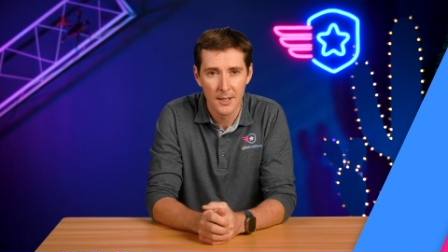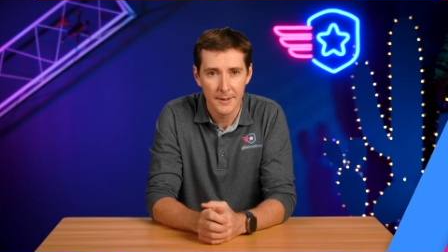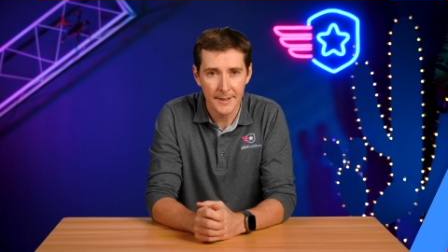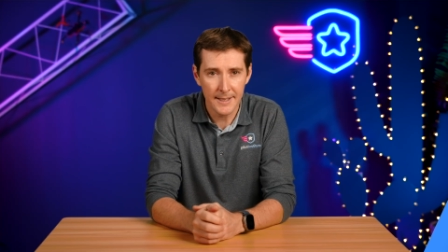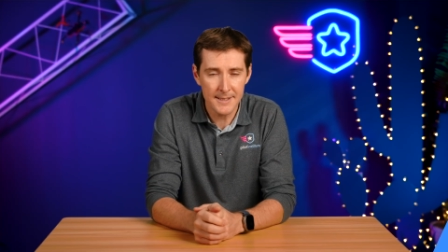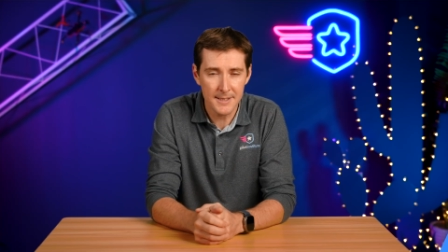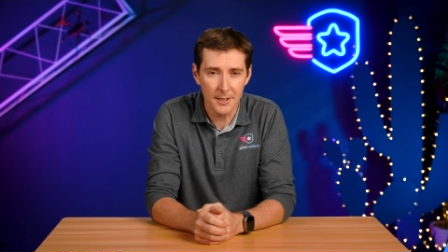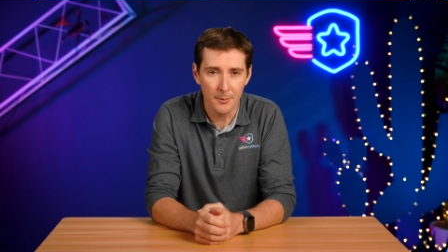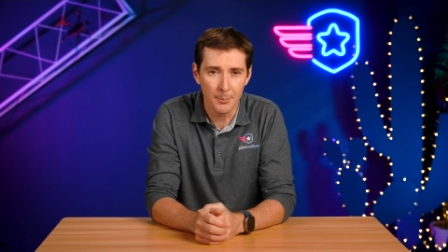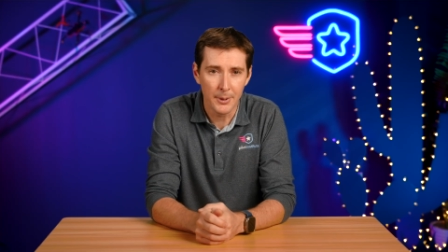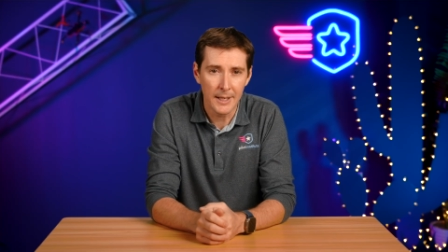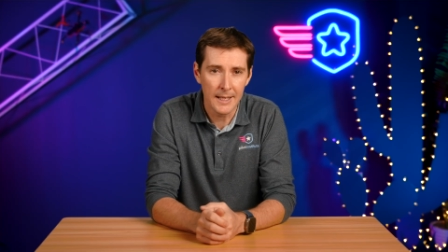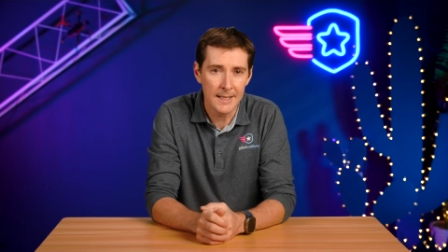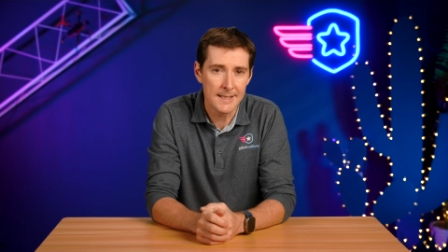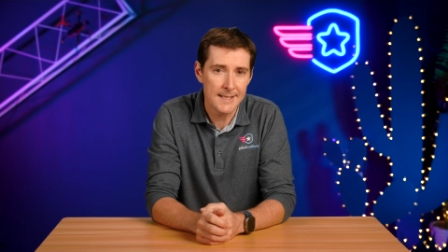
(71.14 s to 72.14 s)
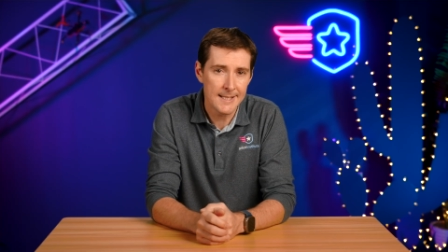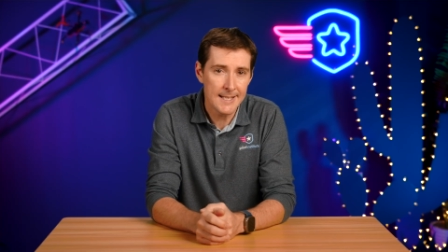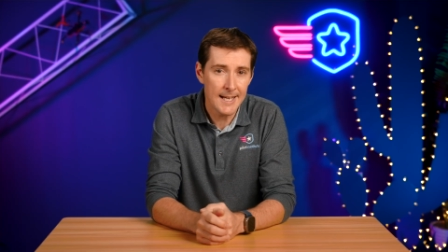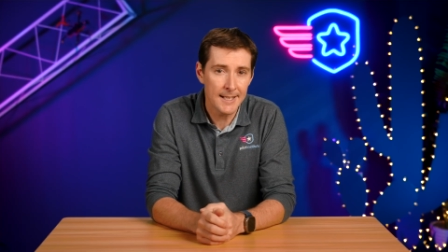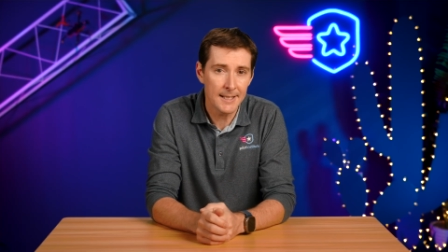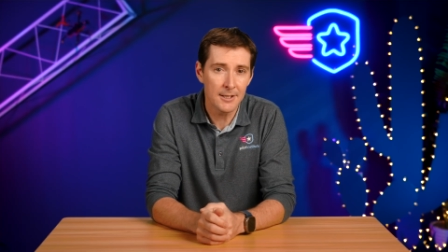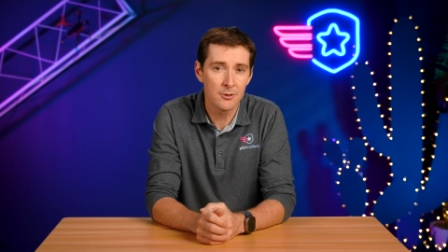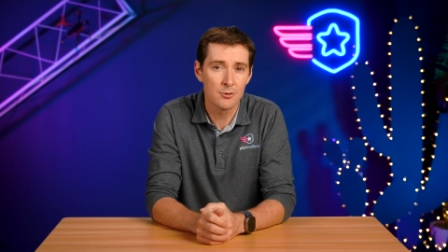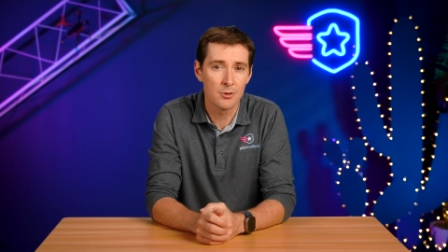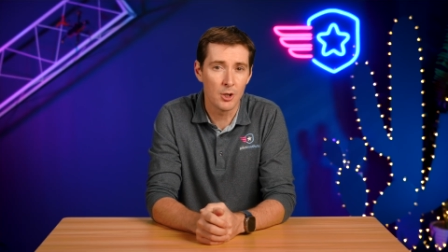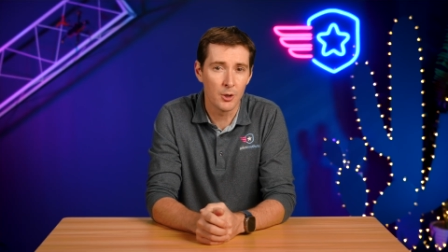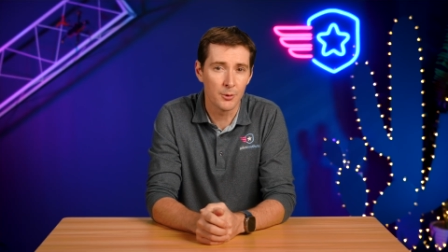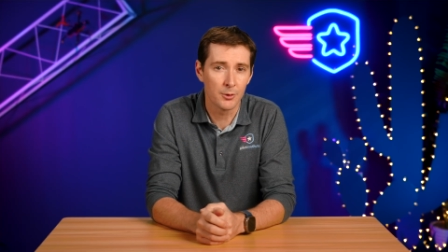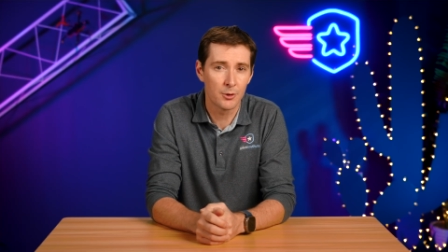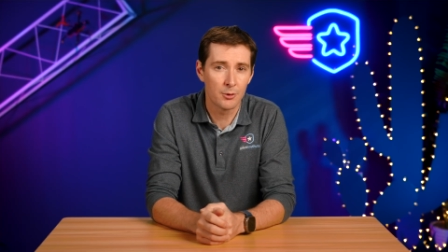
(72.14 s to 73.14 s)
Next up, a CNN
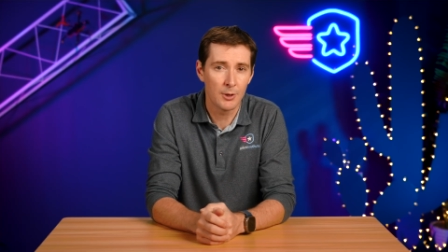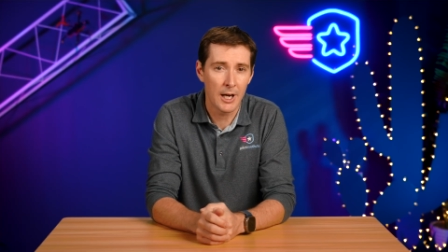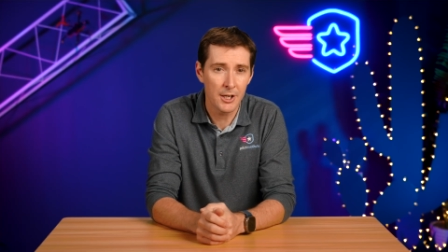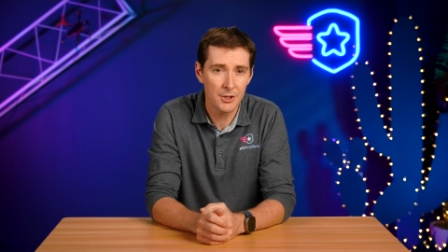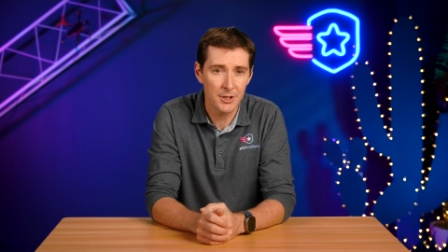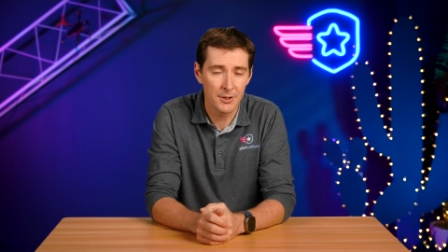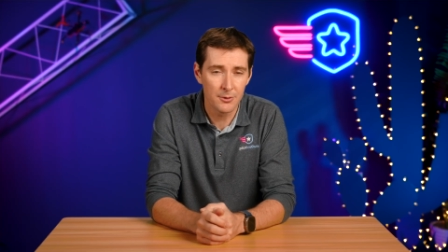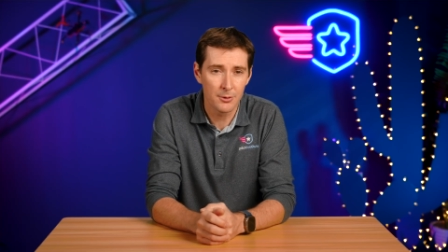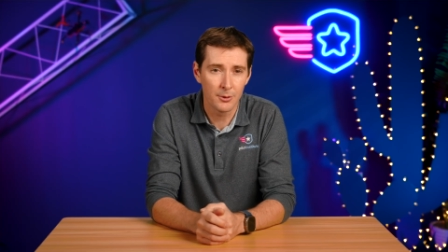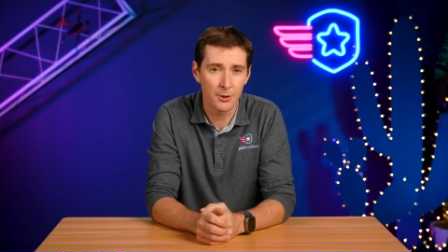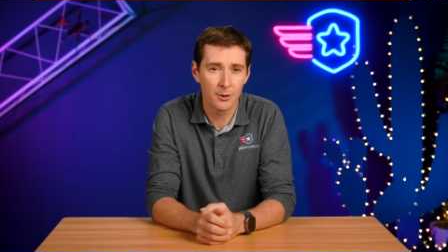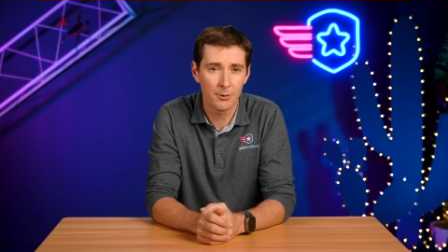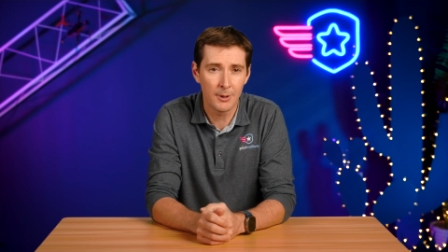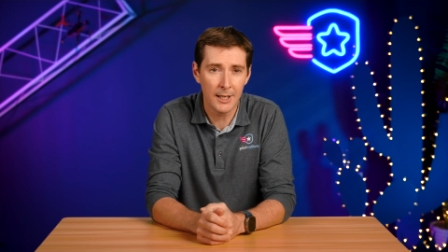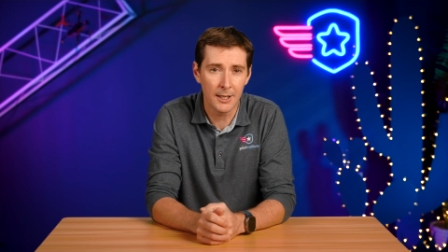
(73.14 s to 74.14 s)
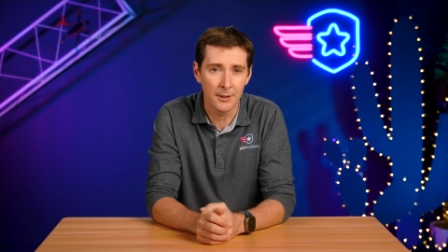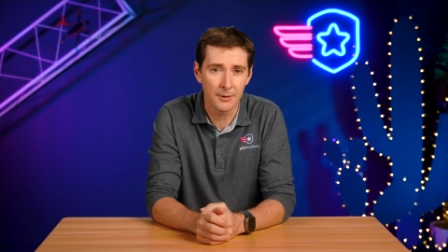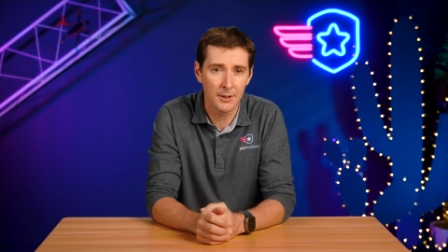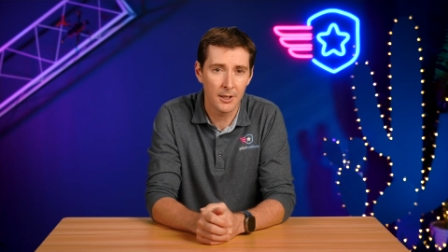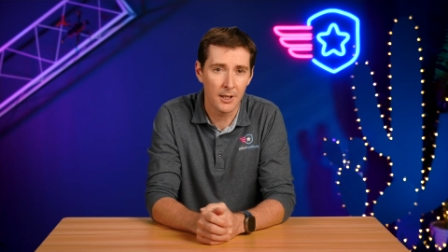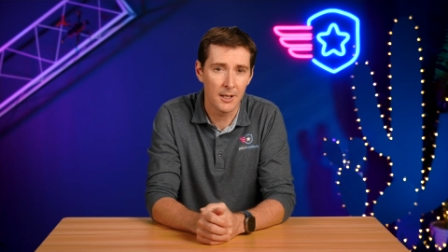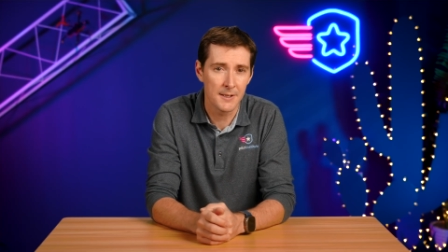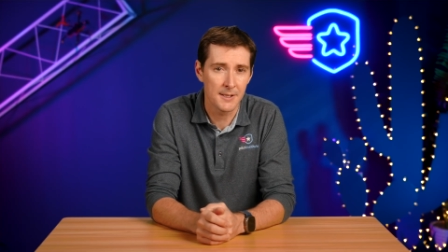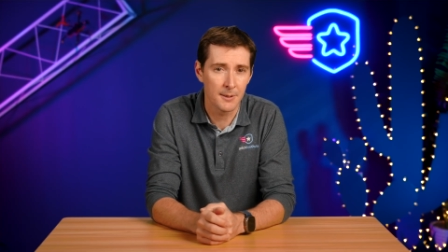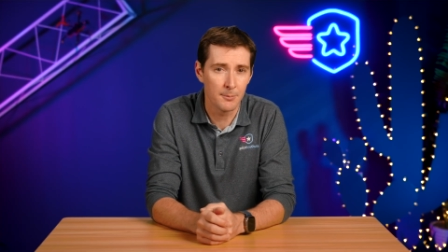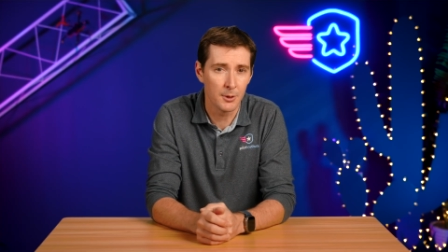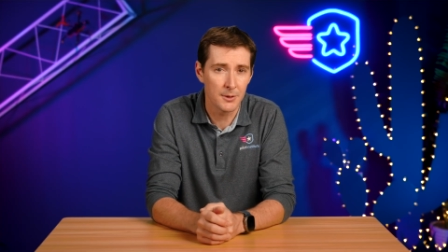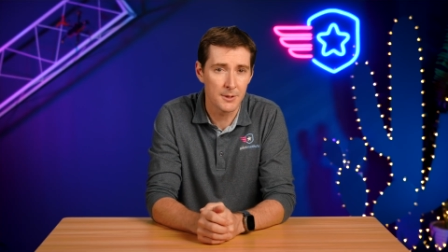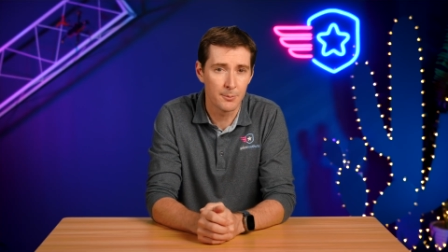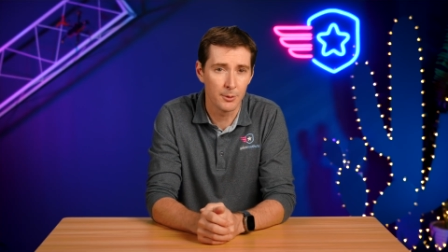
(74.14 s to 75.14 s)
drone crashed into a crowd, causing
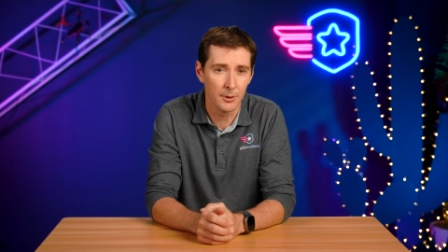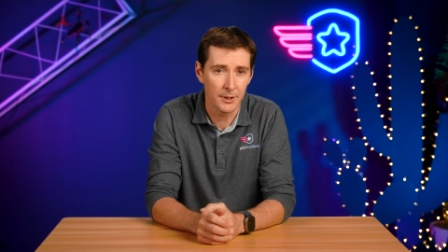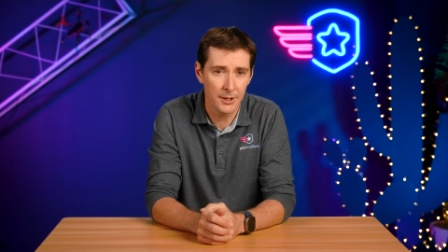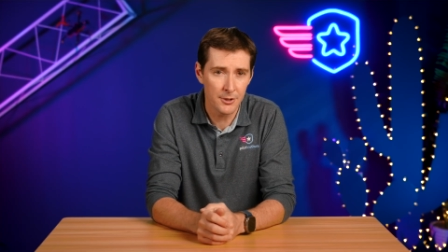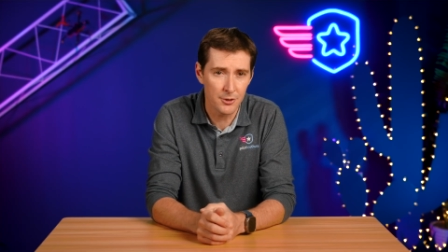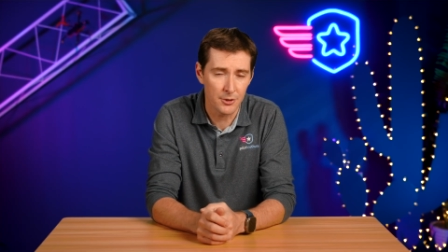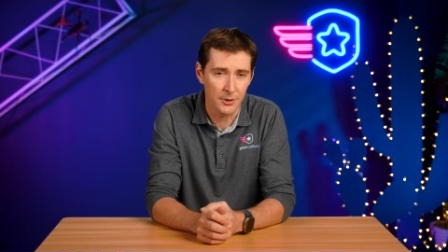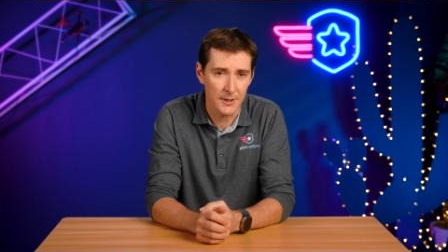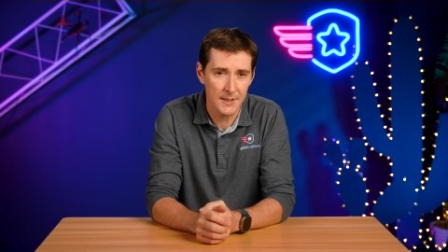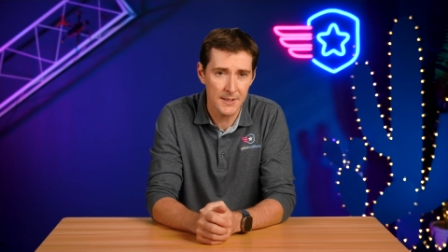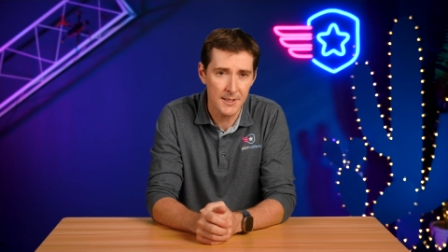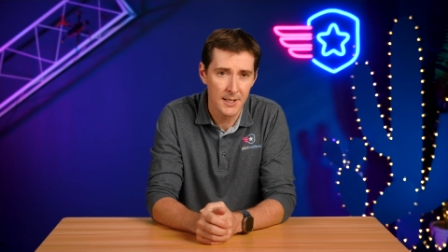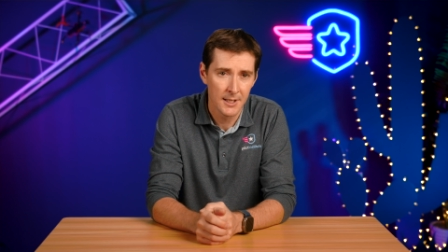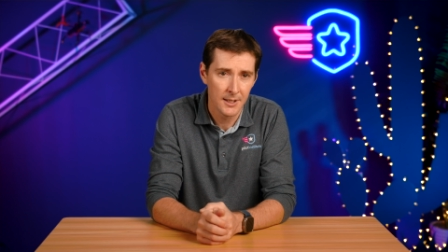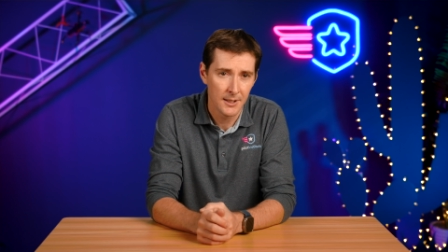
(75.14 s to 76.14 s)
multiple injuries.